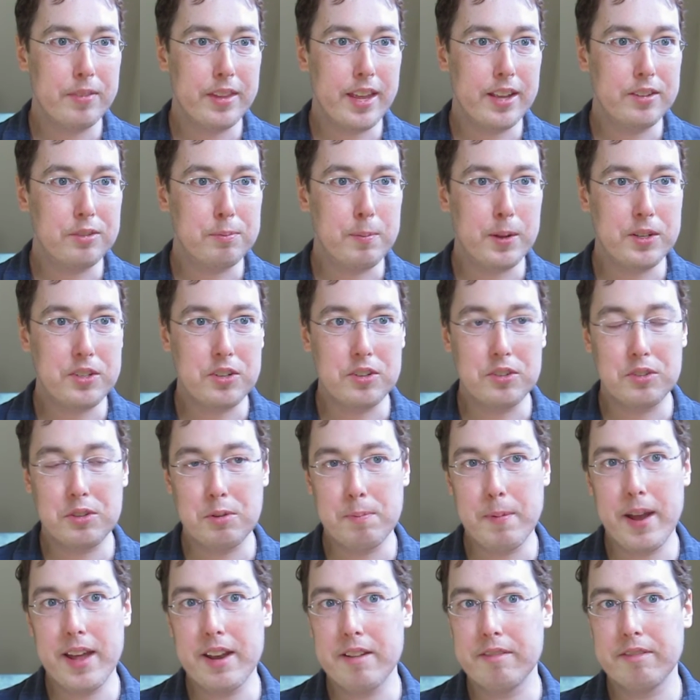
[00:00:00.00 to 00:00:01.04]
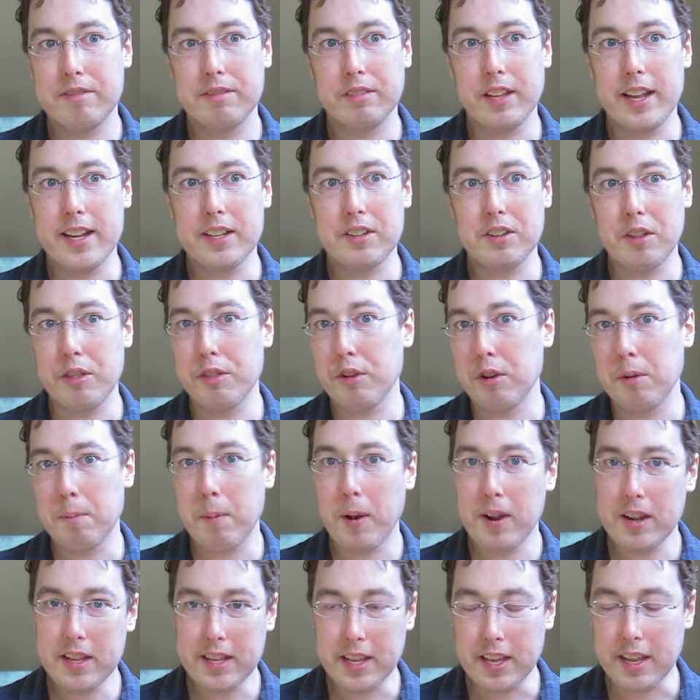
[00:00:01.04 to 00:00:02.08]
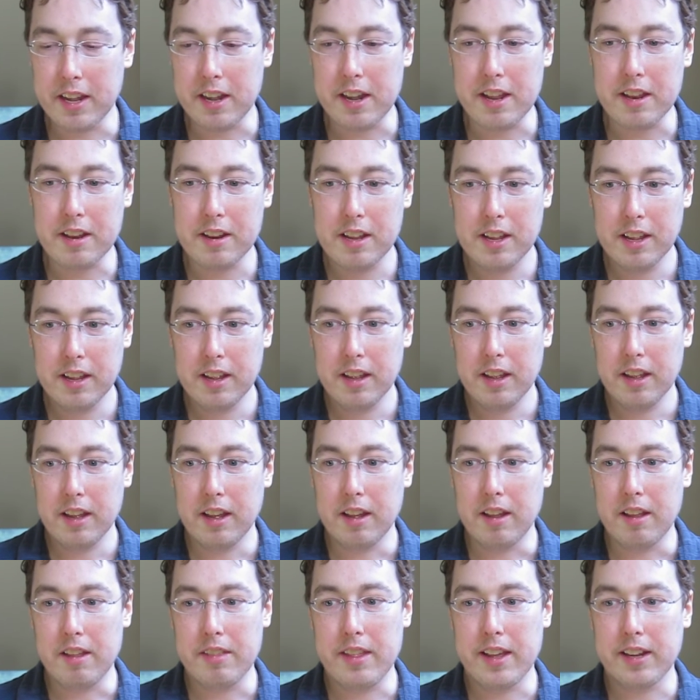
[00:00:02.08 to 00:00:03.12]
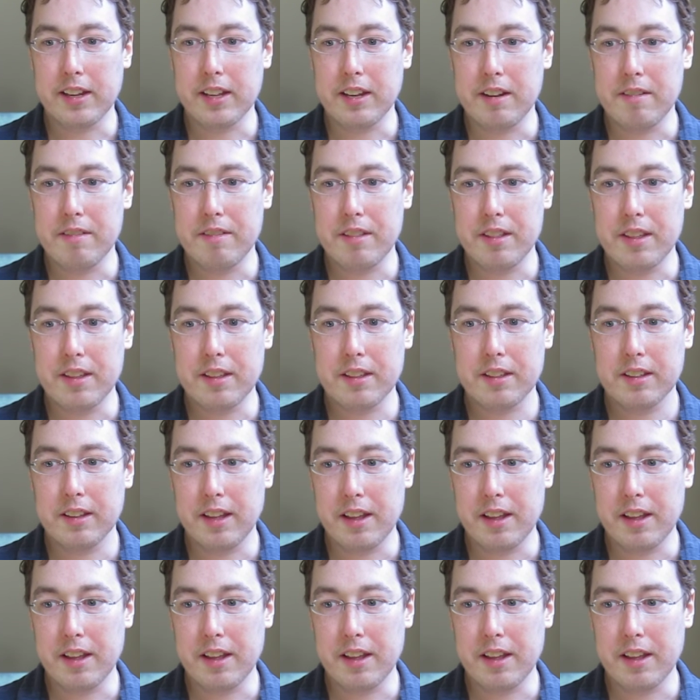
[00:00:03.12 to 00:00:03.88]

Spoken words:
as much as you might have liked a third party candidate, that kind of thing.